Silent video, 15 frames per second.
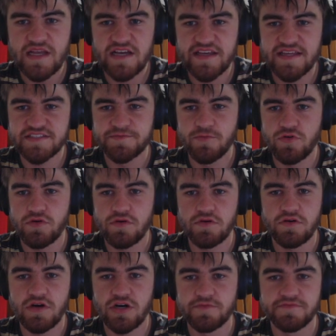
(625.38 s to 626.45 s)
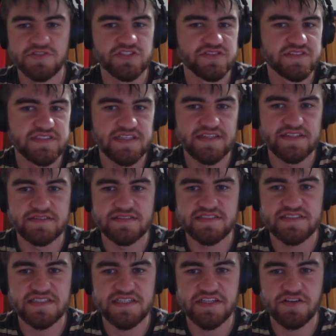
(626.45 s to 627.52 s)
There's more options in
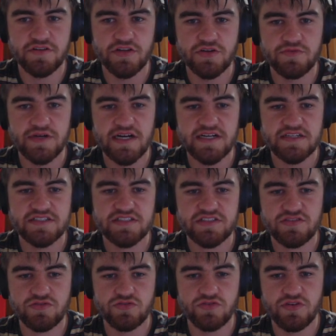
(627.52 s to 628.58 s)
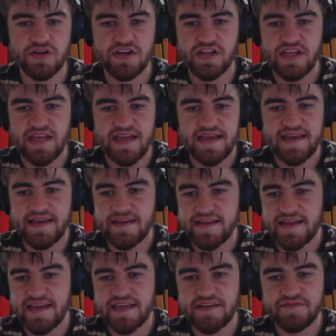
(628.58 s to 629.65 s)
singular rucks or
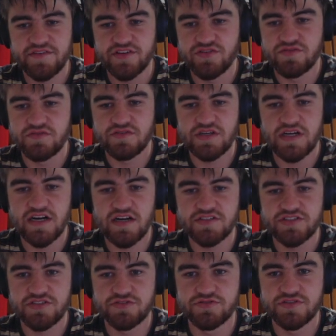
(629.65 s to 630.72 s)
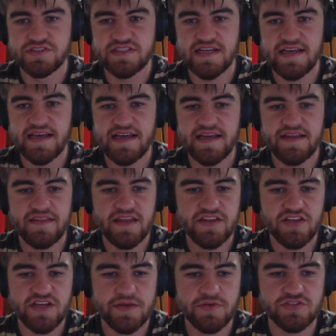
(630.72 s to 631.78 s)
even R2s. And
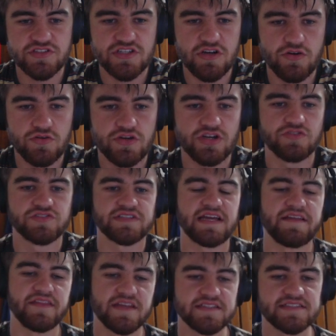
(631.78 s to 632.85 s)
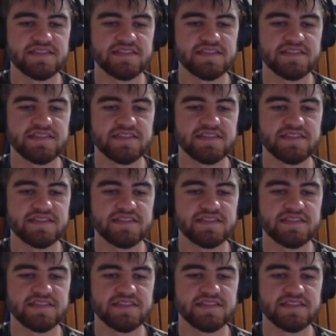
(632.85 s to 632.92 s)
then you come onto Gold Coast, and this